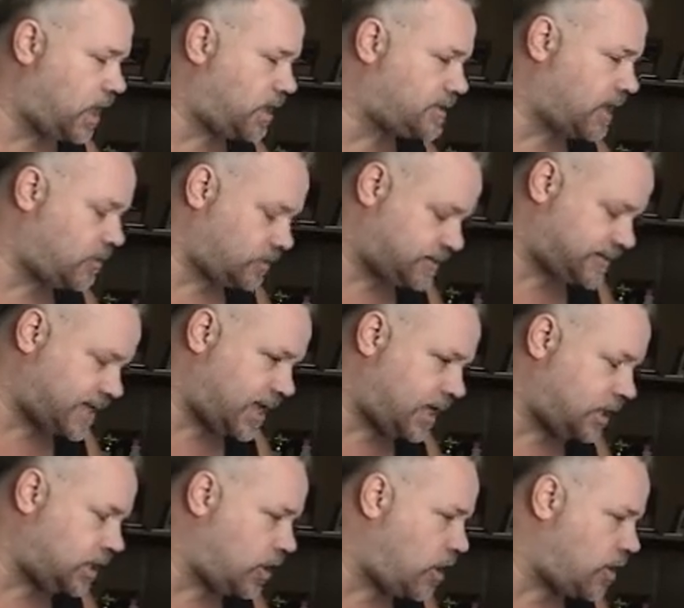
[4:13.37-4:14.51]
As I was
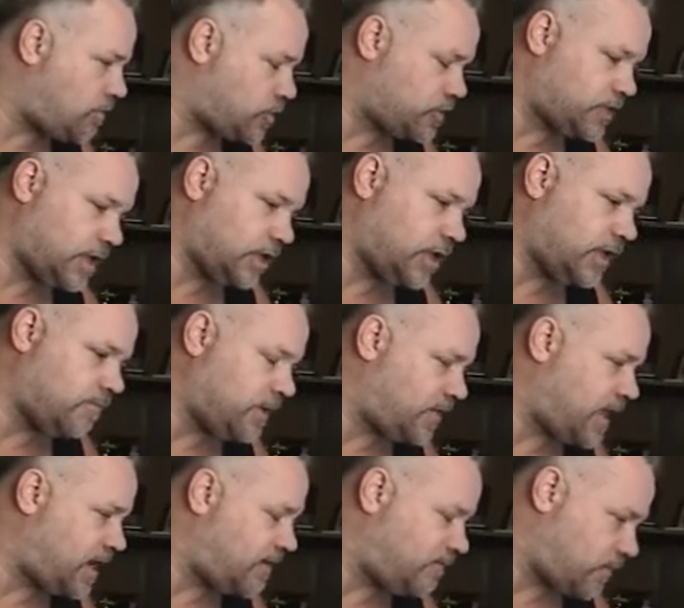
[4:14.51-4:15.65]
saying, I appreciate you giving me
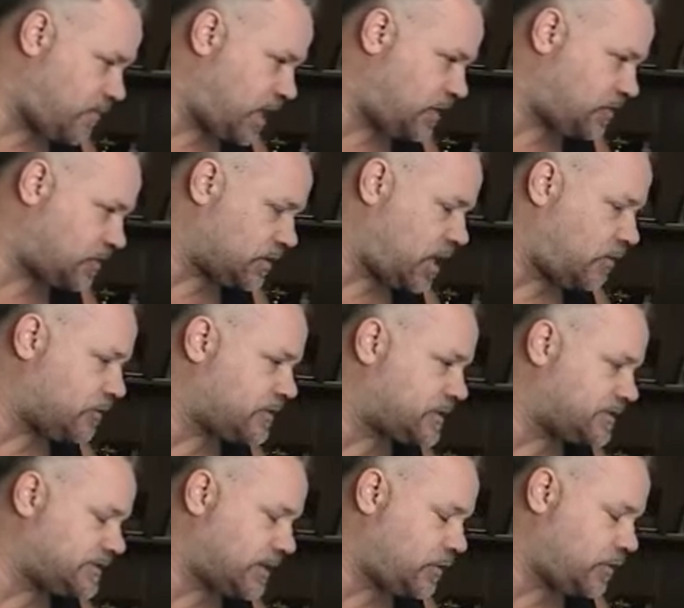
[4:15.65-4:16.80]
that information. I was
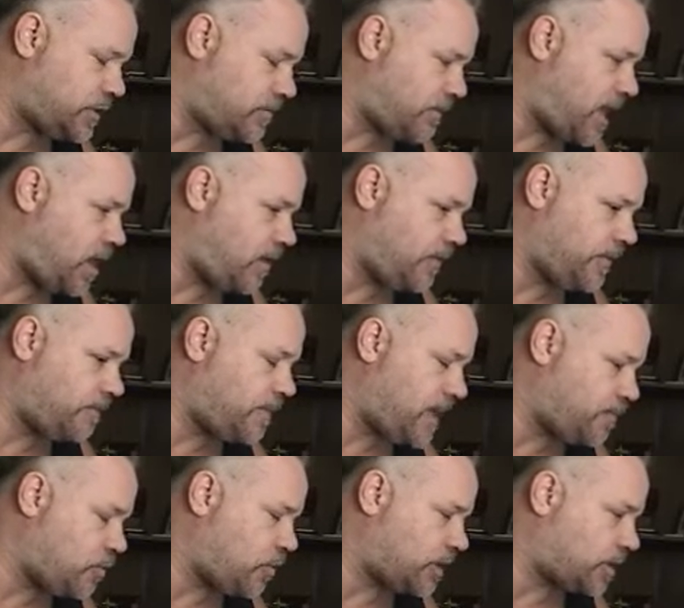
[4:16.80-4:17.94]
concerned about the
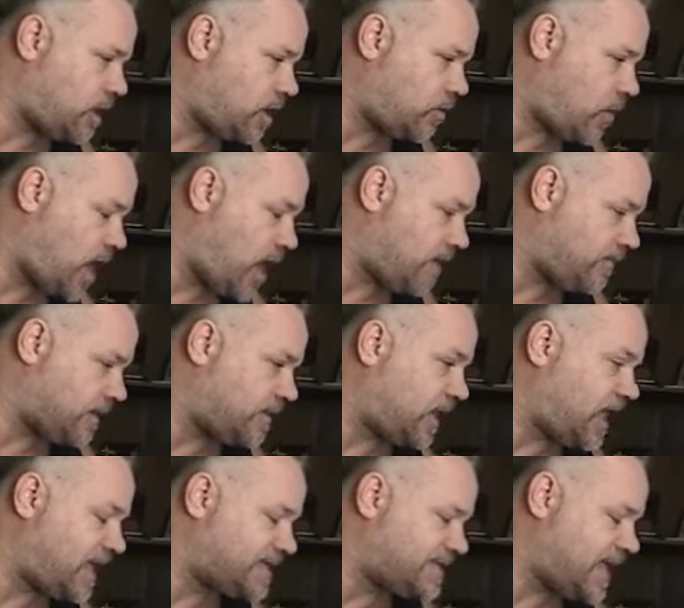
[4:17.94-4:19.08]
paperwork not arriving.
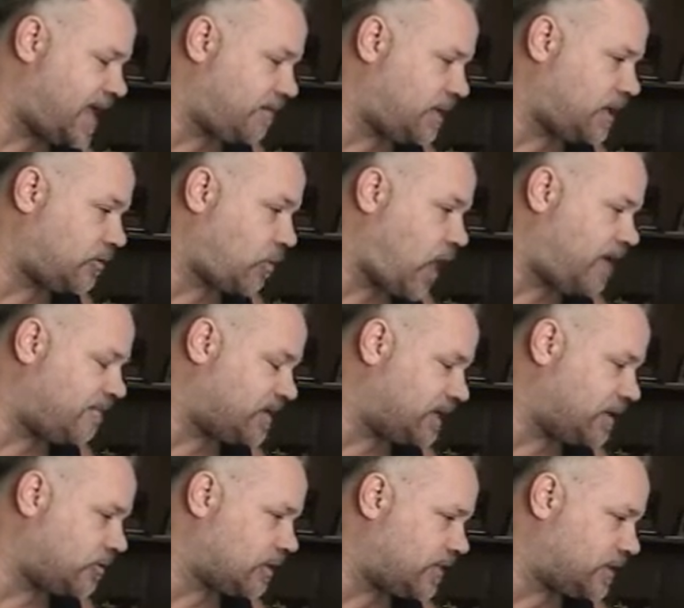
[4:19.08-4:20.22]
Last time it arrived
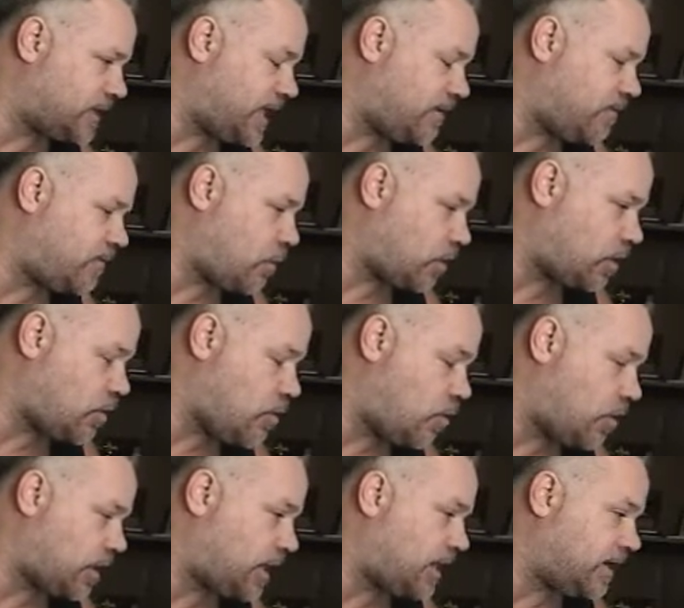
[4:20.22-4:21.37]
literally the day before
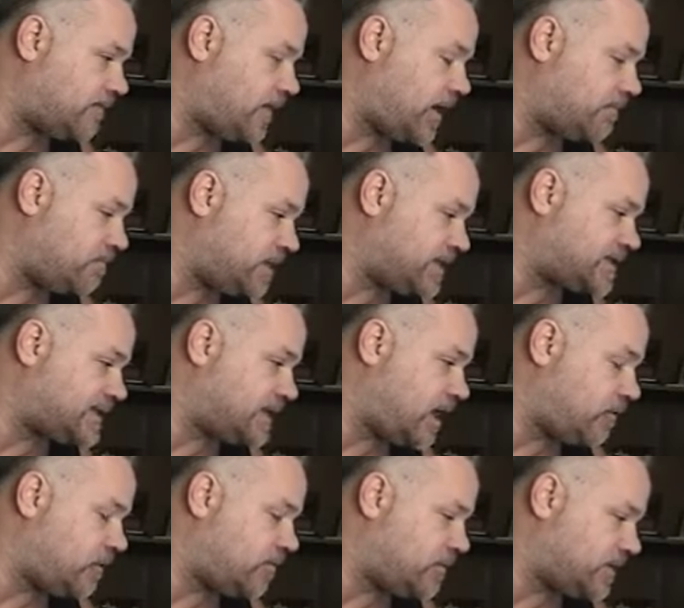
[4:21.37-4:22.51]
court, and if I had missed it,
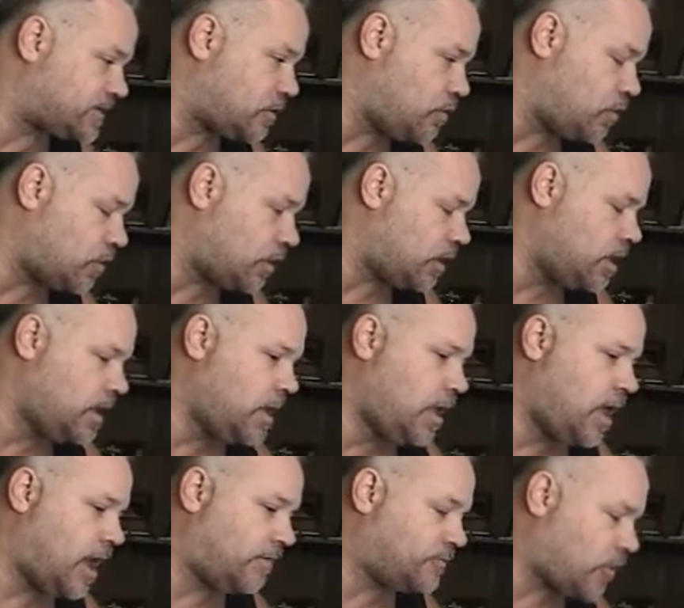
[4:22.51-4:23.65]
I would have missed court.
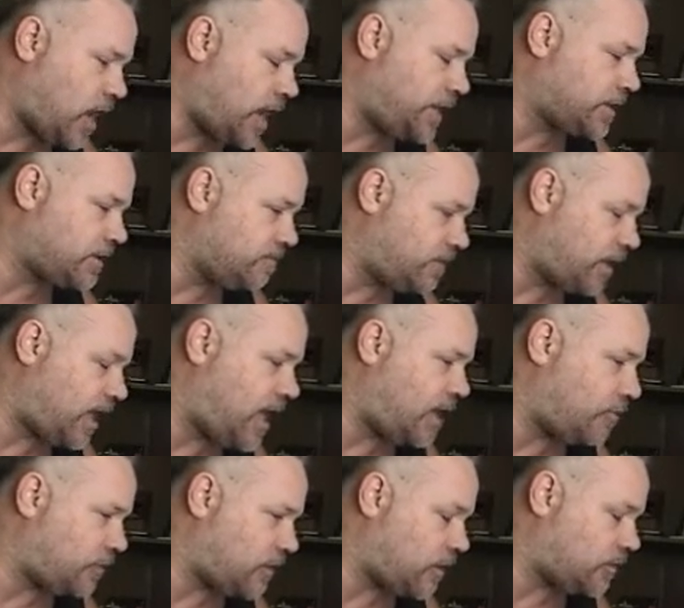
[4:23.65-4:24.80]
I'm trying to
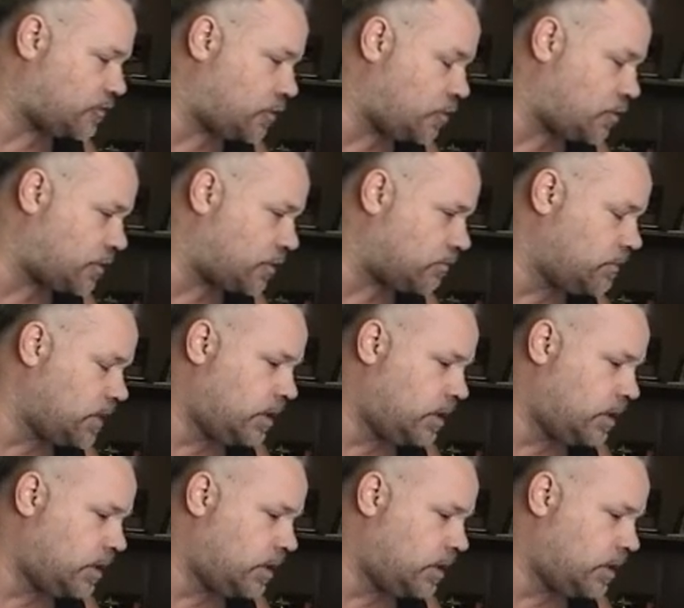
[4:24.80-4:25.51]
comply with y'all's order.